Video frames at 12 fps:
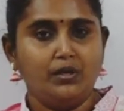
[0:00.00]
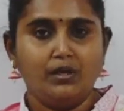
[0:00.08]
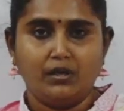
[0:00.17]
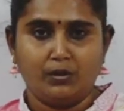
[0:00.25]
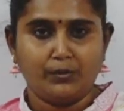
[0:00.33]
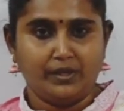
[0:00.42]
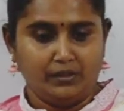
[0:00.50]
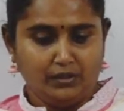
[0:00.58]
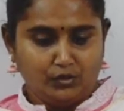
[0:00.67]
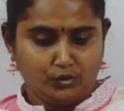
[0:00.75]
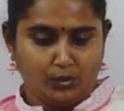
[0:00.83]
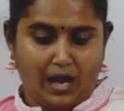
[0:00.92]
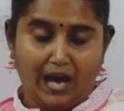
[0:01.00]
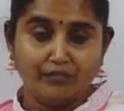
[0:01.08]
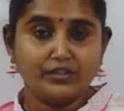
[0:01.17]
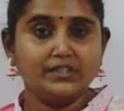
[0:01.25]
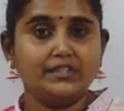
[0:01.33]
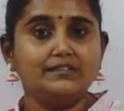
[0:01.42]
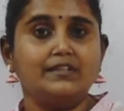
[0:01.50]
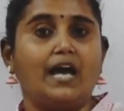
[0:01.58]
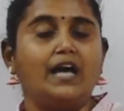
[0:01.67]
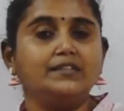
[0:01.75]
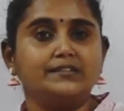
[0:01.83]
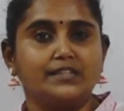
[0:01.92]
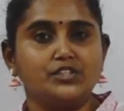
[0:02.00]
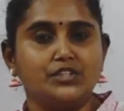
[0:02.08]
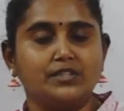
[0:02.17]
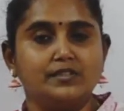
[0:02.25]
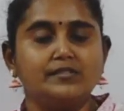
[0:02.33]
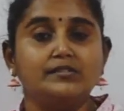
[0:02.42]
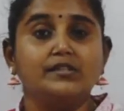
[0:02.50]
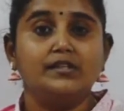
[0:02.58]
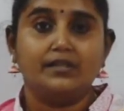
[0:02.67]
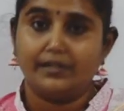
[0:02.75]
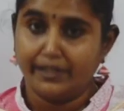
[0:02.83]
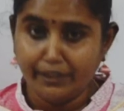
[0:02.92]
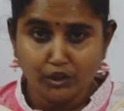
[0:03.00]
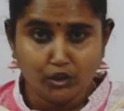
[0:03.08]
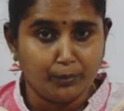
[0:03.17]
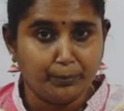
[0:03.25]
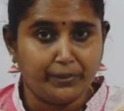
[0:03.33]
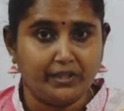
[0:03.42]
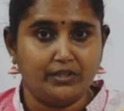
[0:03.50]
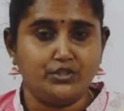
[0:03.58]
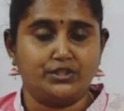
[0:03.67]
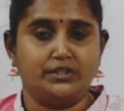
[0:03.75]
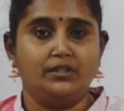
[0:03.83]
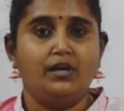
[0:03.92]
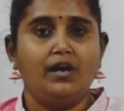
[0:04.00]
Okay, so after that, the last section is reading comprehension.